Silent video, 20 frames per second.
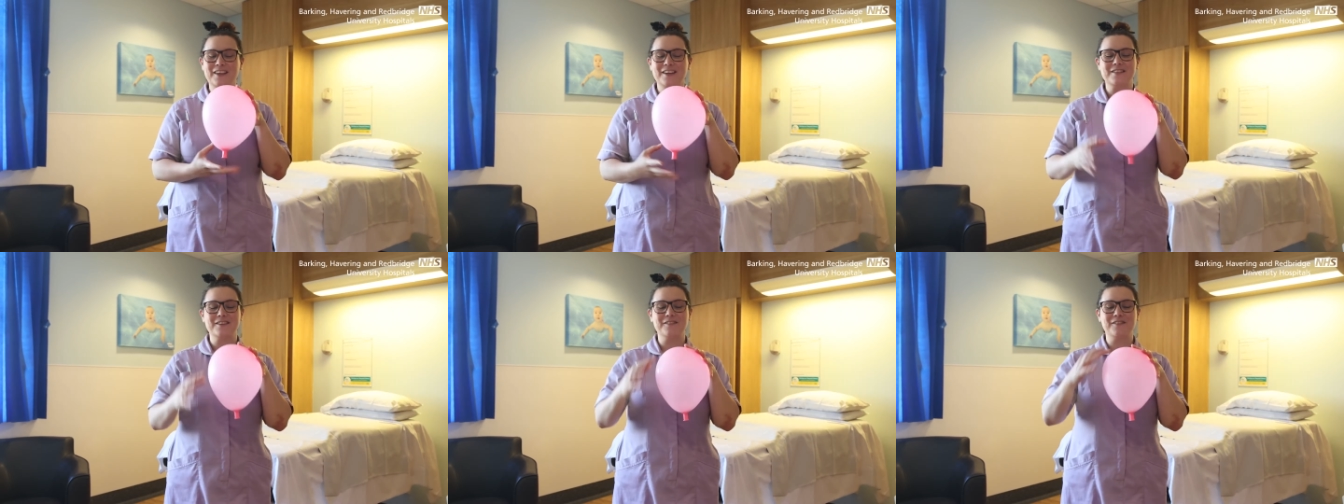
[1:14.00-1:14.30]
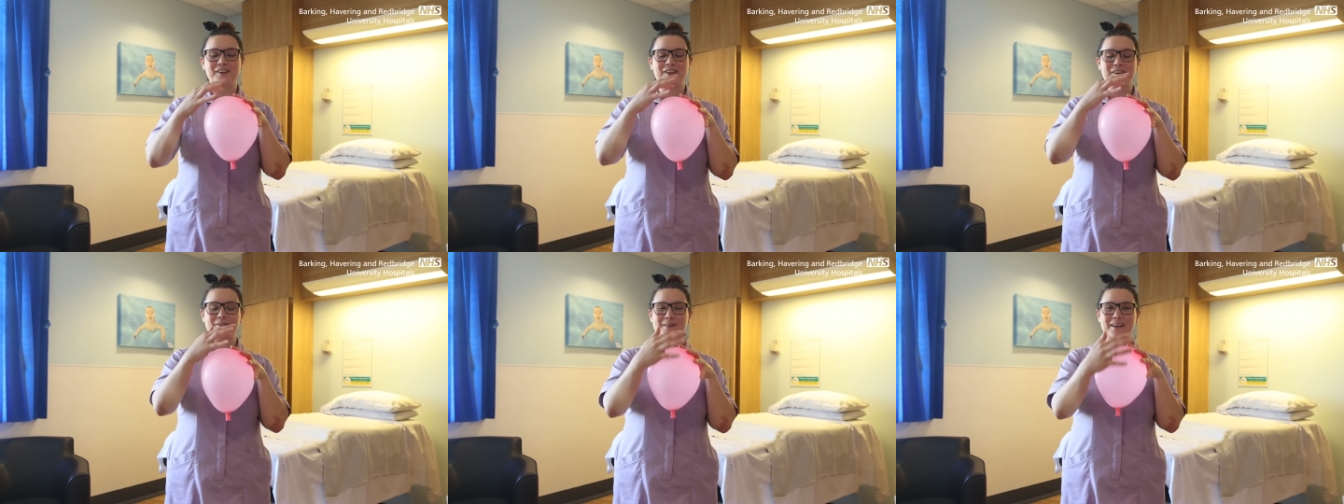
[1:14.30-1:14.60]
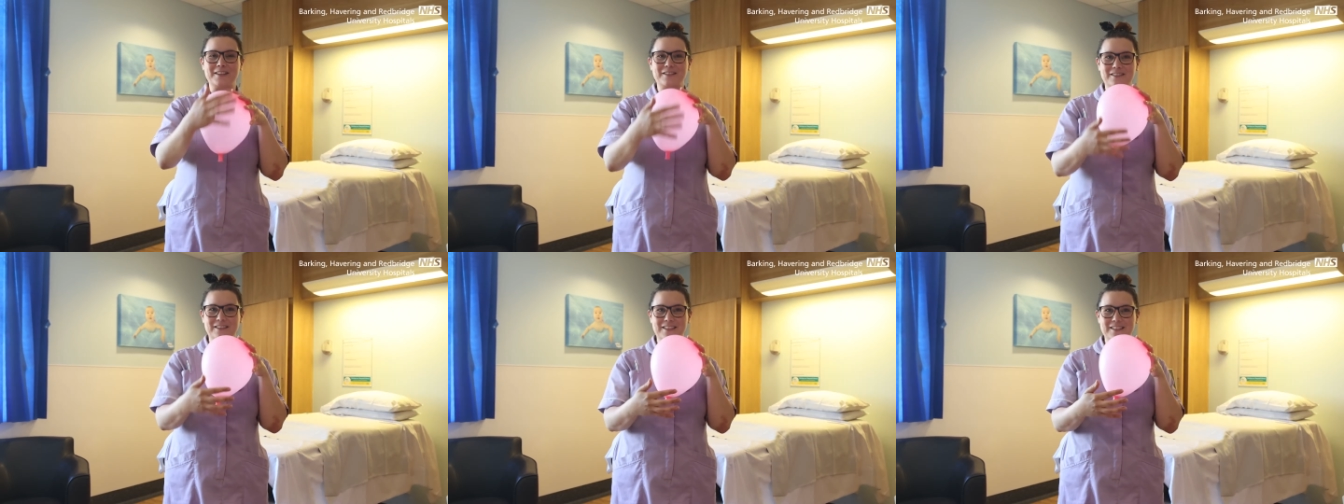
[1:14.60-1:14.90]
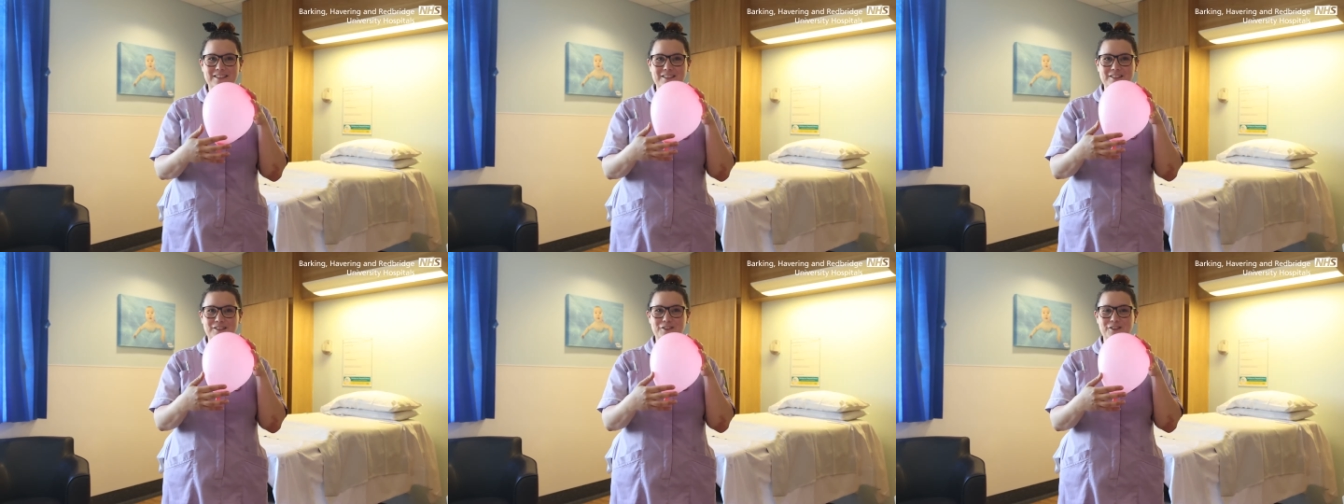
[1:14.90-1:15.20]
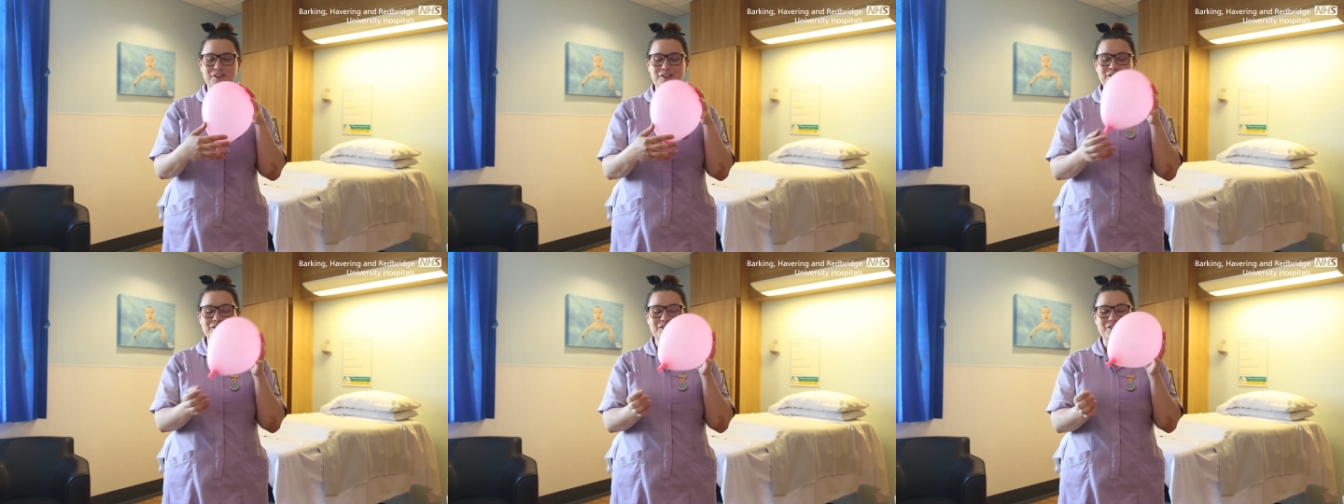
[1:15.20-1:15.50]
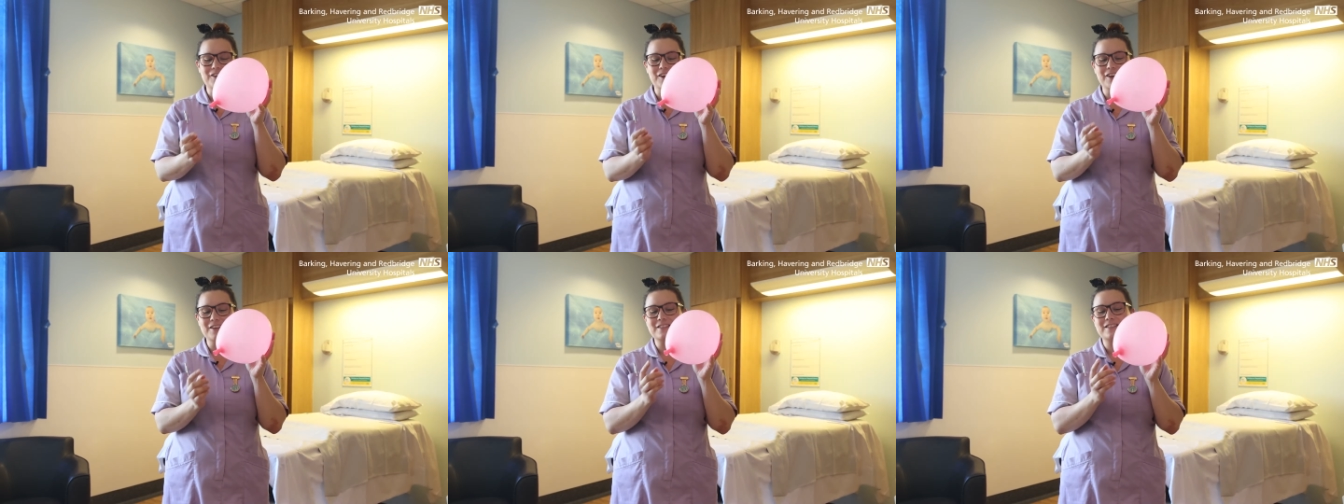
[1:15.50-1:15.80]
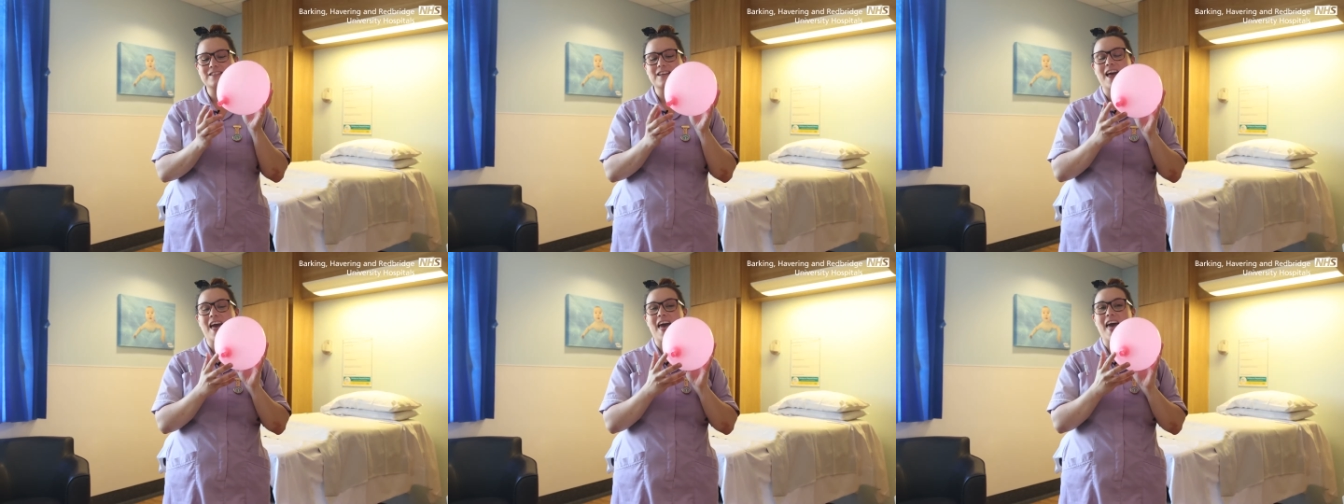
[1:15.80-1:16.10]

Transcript: So if you can imagine, this is your uterus,